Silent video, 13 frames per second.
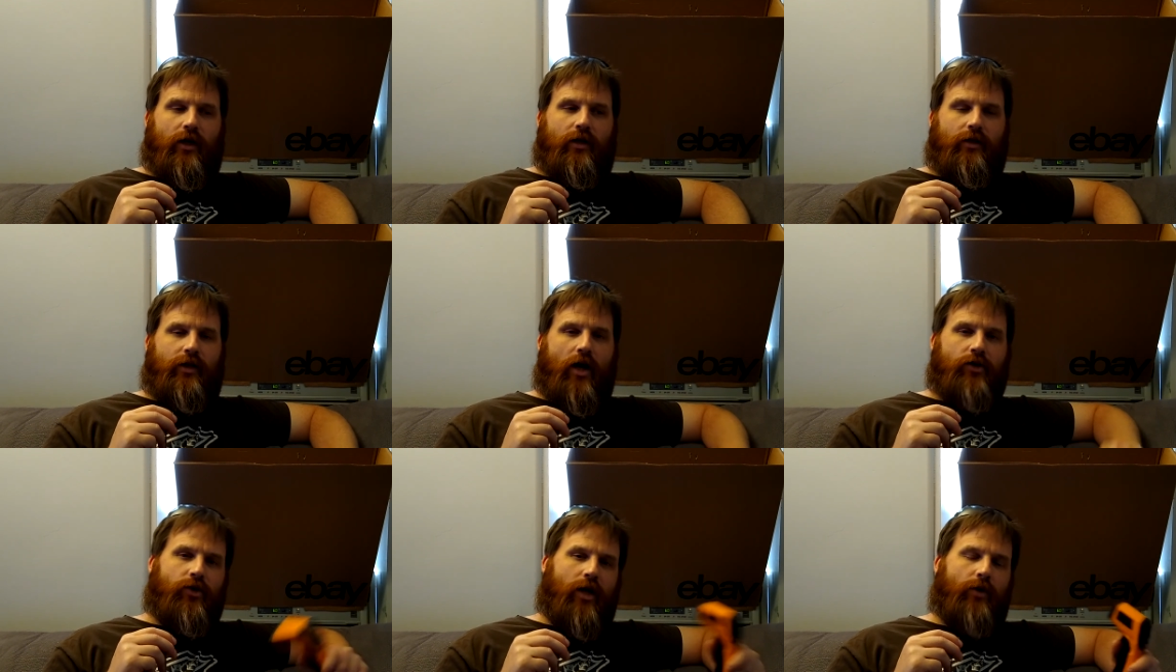And
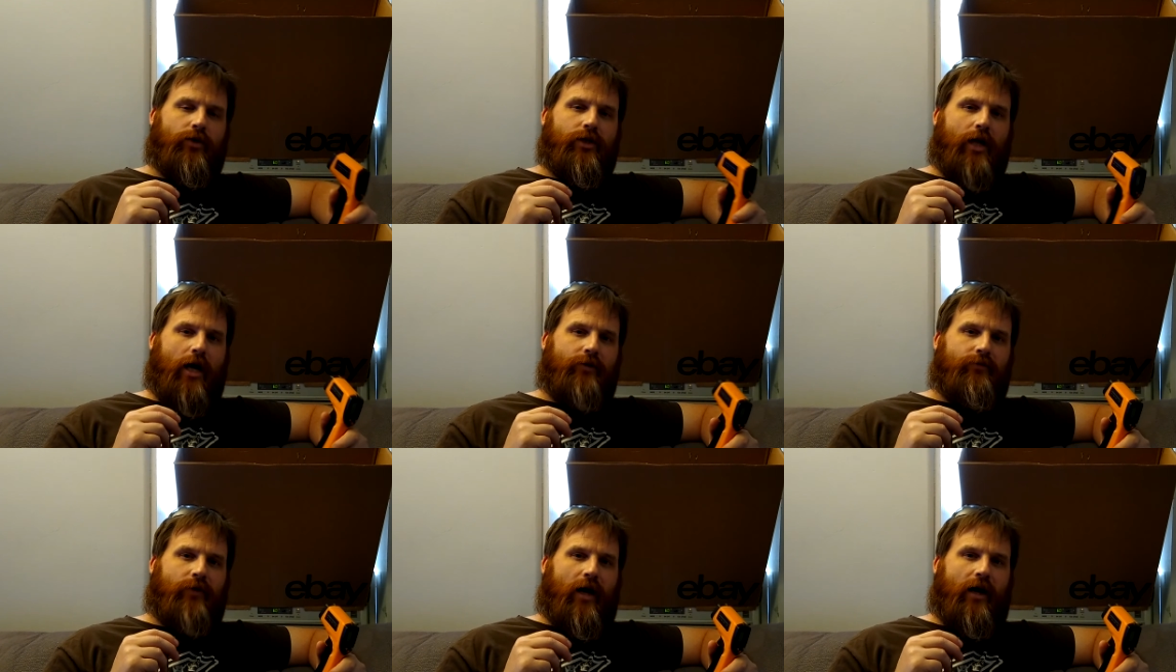yesterday was
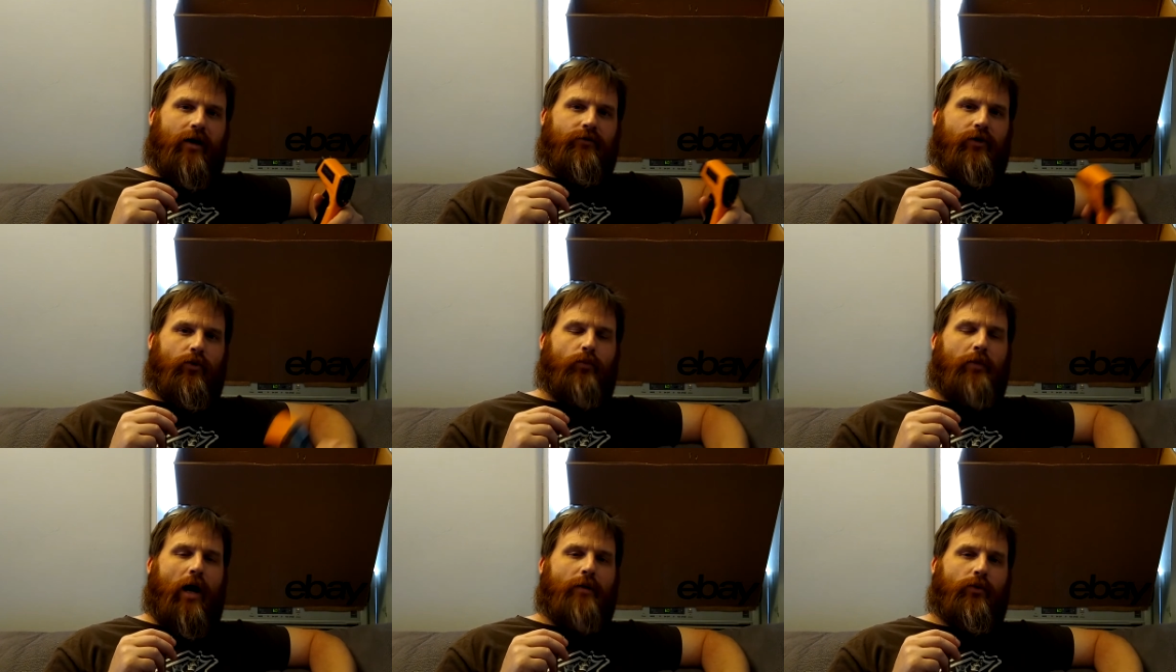ninety-five.
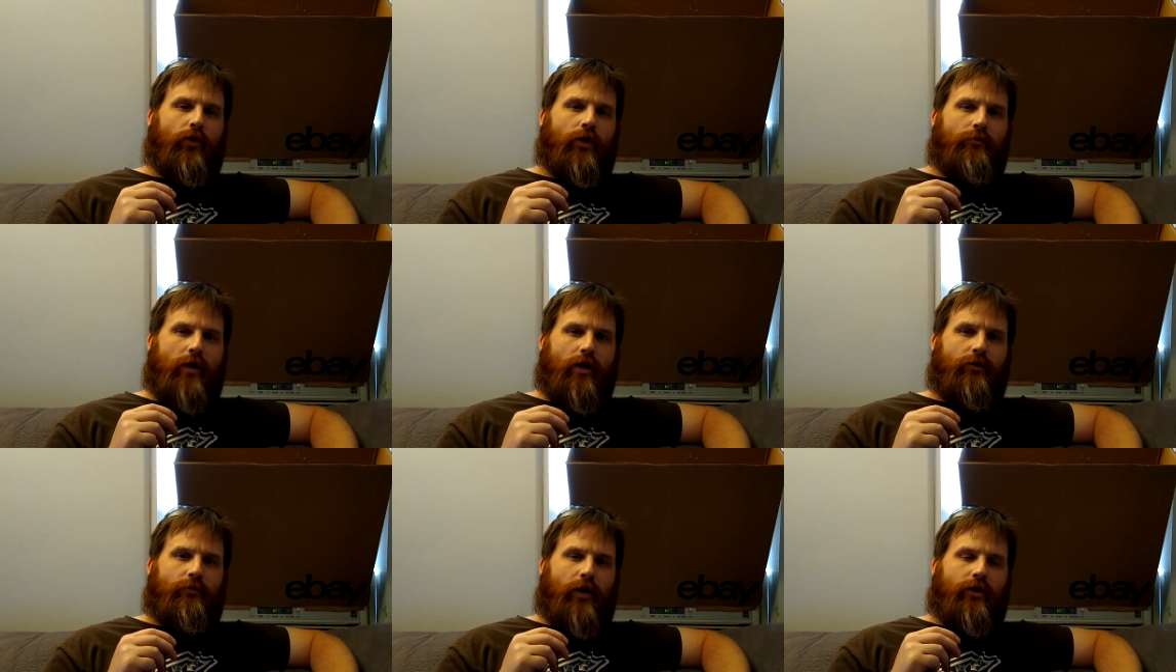It probably would have
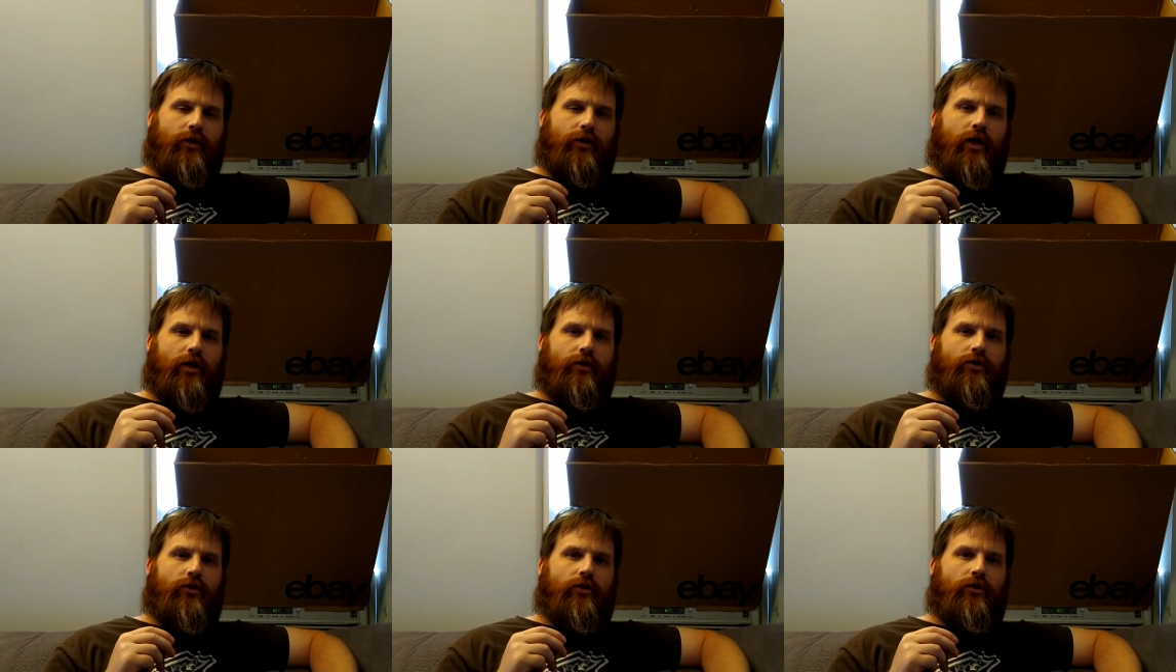been a better
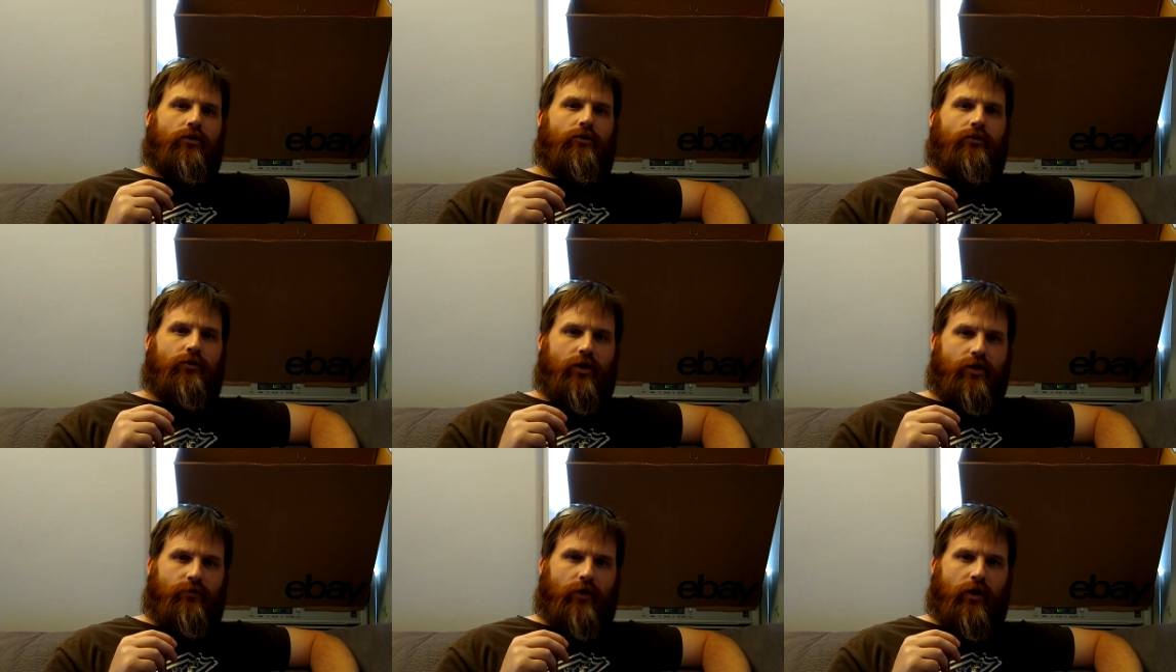day to do
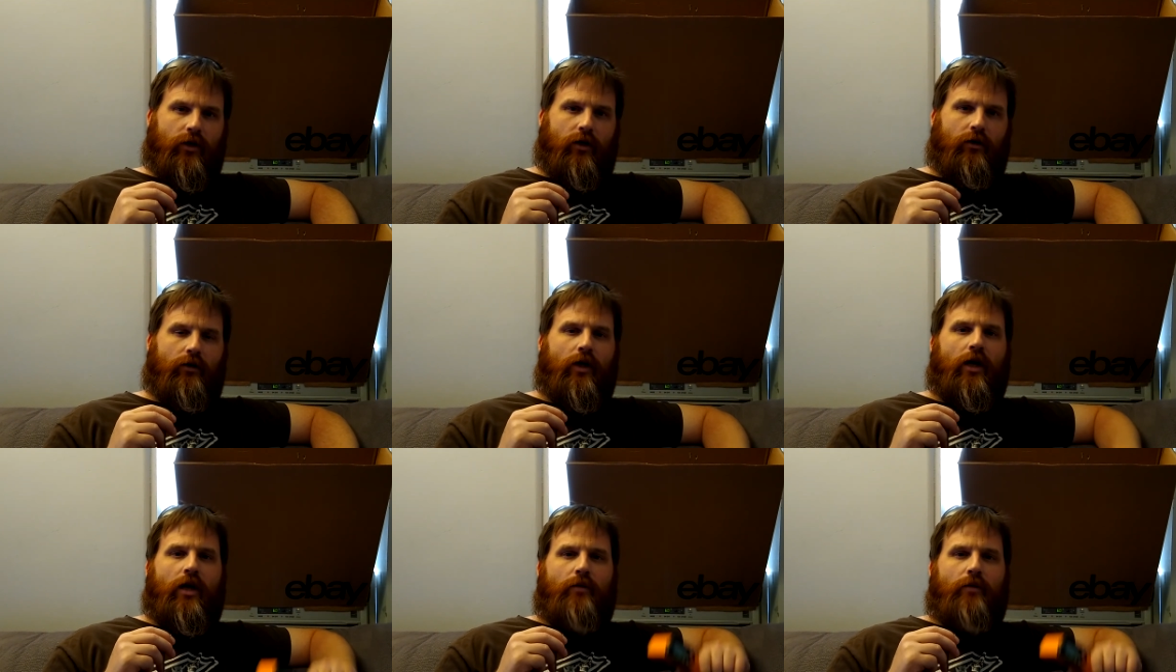this video,